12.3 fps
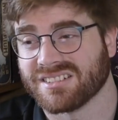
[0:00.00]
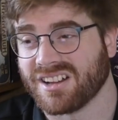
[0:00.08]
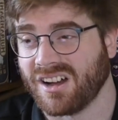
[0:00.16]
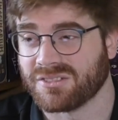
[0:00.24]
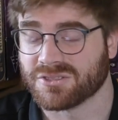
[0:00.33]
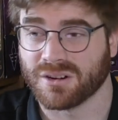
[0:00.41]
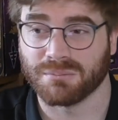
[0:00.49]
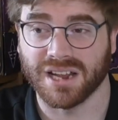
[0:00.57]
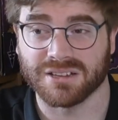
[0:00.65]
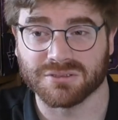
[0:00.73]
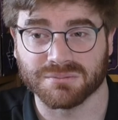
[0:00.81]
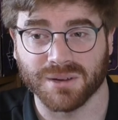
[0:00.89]
After I
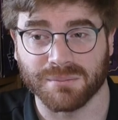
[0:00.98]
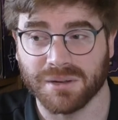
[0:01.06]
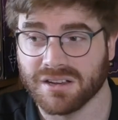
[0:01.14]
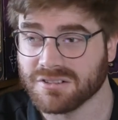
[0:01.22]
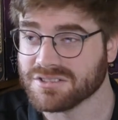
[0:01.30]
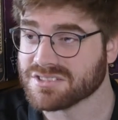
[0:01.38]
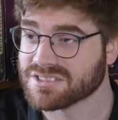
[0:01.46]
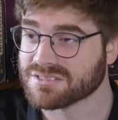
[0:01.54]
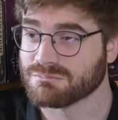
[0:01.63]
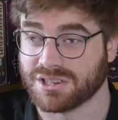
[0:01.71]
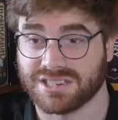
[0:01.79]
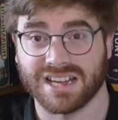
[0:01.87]
played with my
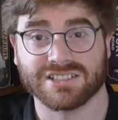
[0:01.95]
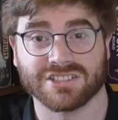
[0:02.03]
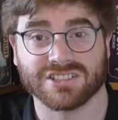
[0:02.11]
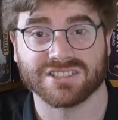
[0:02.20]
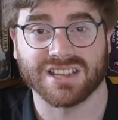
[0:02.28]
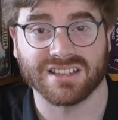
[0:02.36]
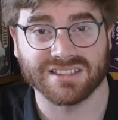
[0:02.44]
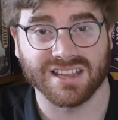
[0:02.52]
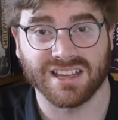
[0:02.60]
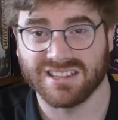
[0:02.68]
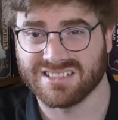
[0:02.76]
parents, my dad just sat there.